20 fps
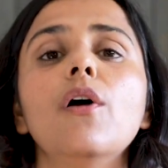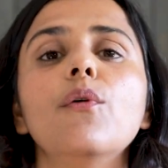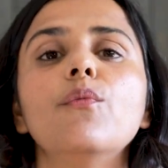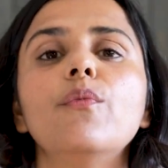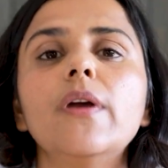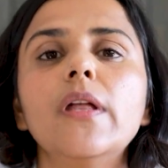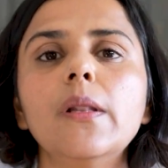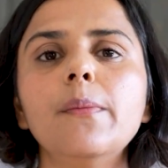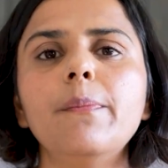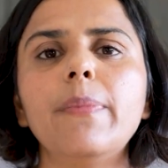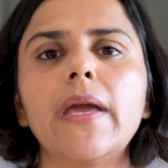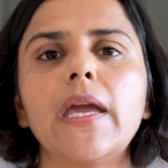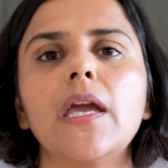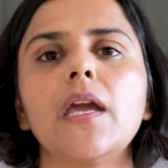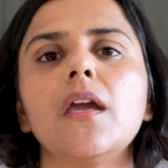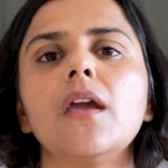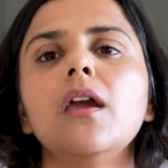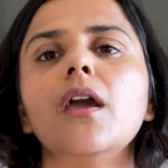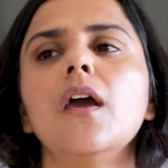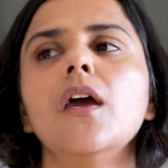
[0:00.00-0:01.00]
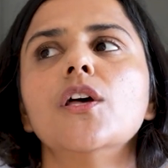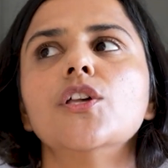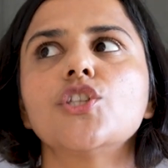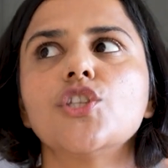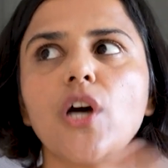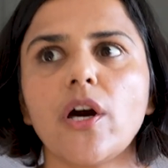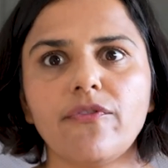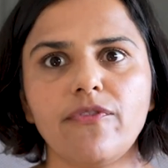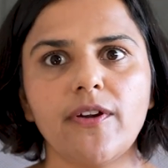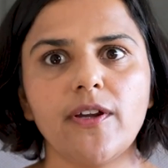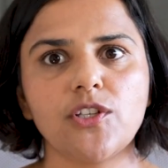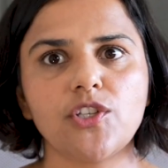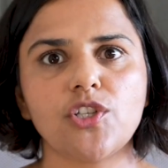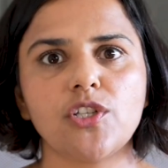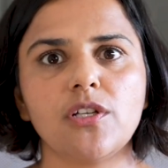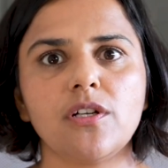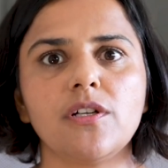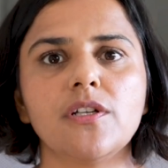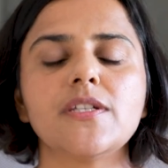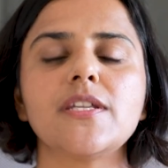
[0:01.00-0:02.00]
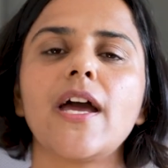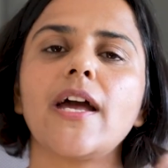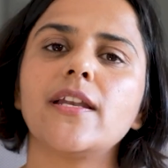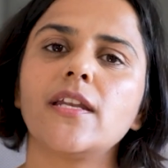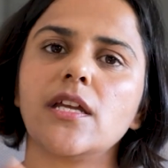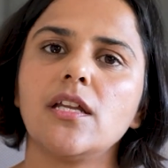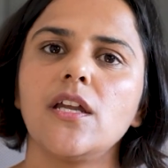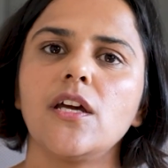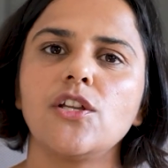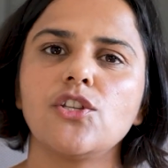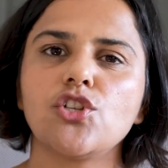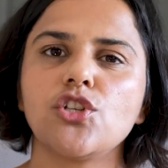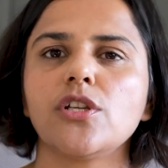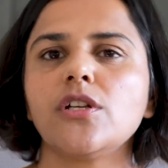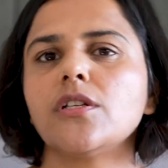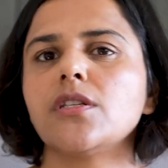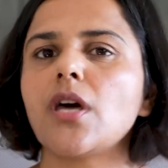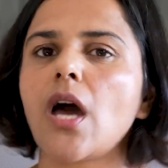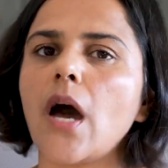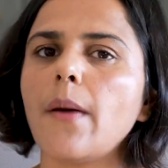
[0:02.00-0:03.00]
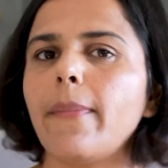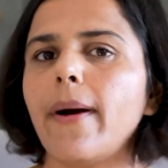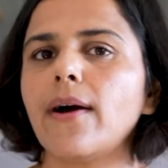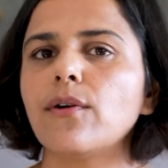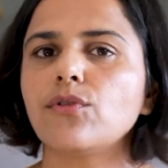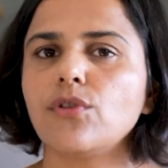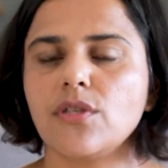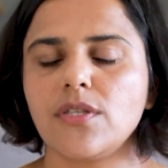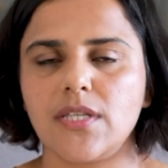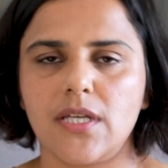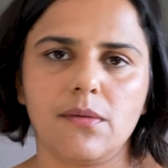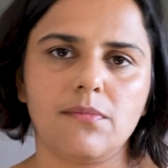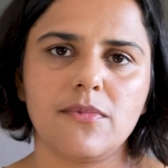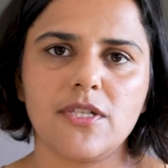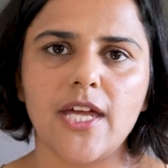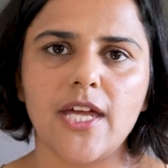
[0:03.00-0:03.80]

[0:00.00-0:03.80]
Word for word: will pay software engineers and data engineers about the same